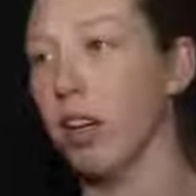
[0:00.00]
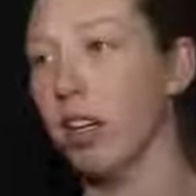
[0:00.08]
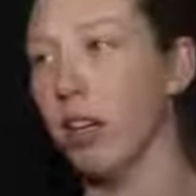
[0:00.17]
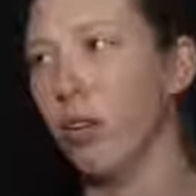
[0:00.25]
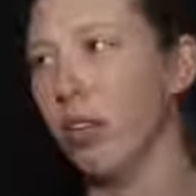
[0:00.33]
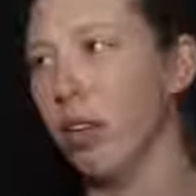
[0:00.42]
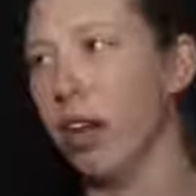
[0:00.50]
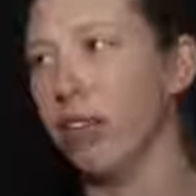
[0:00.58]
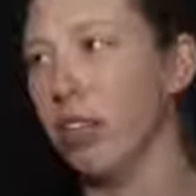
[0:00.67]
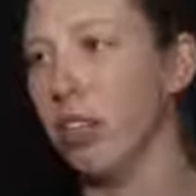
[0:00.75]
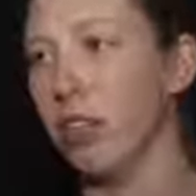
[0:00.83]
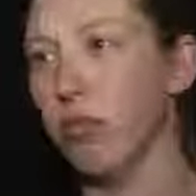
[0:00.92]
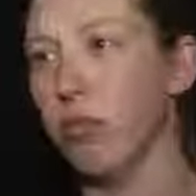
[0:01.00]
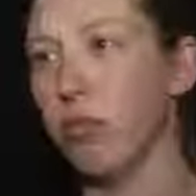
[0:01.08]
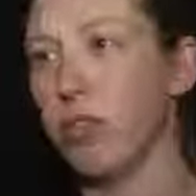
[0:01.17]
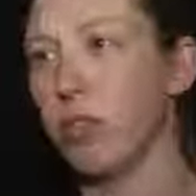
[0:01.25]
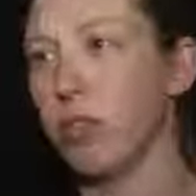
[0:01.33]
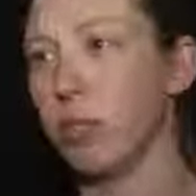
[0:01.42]
and you you have to do
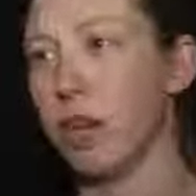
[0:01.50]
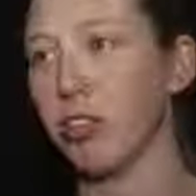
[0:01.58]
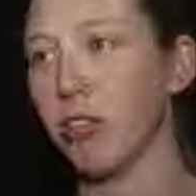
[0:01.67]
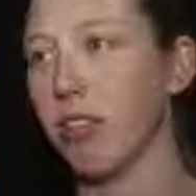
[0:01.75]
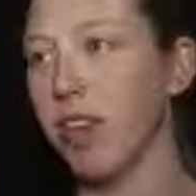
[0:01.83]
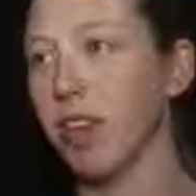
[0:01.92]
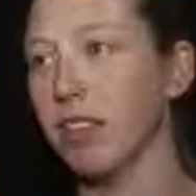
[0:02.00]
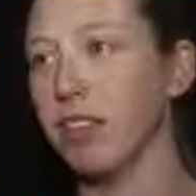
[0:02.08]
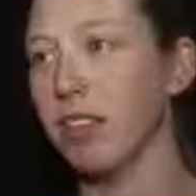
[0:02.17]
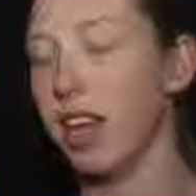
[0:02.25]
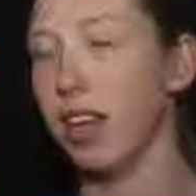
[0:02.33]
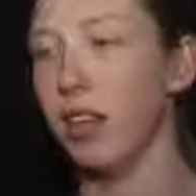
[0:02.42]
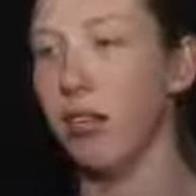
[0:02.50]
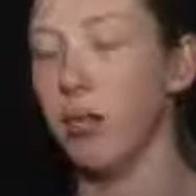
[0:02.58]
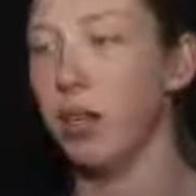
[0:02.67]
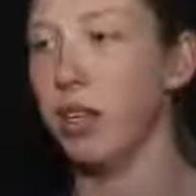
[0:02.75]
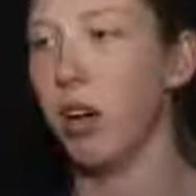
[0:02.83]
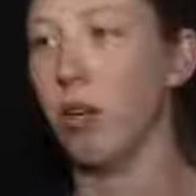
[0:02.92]
special things,
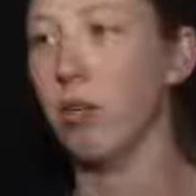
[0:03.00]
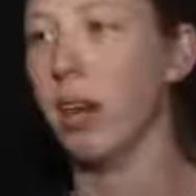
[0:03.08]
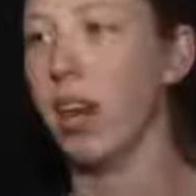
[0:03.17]
and we don't.